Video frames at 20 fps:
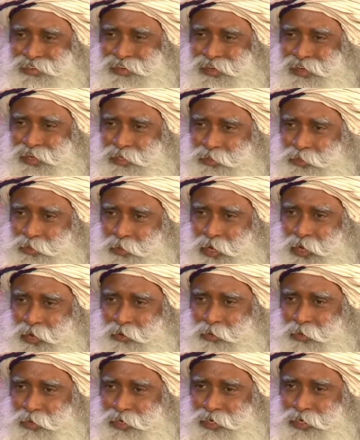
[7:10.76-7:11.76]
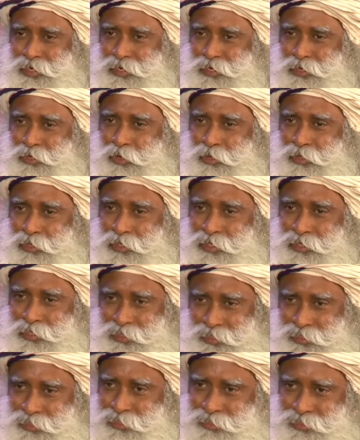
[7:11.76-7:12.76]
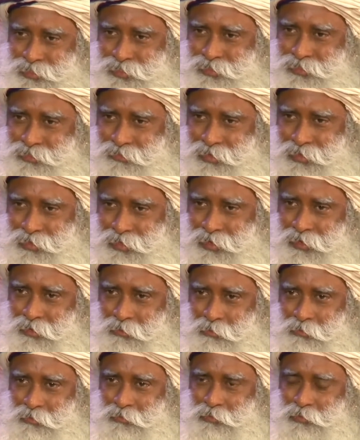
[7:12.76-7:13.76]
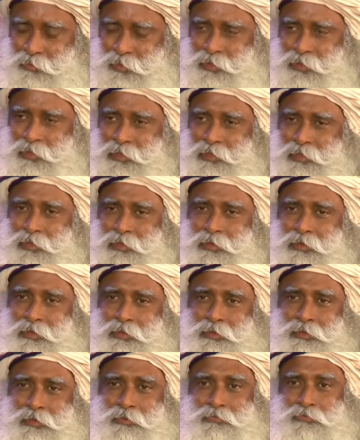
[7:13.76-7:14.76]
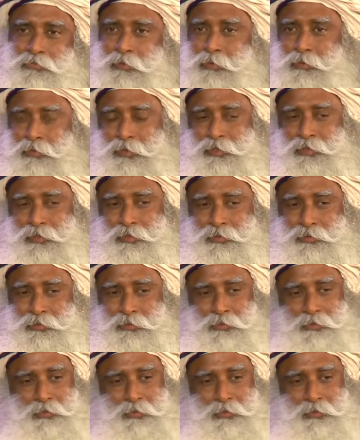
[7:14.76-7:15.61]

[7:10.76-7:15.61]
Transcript: as to how clean or not clean it is right now. The fork, you do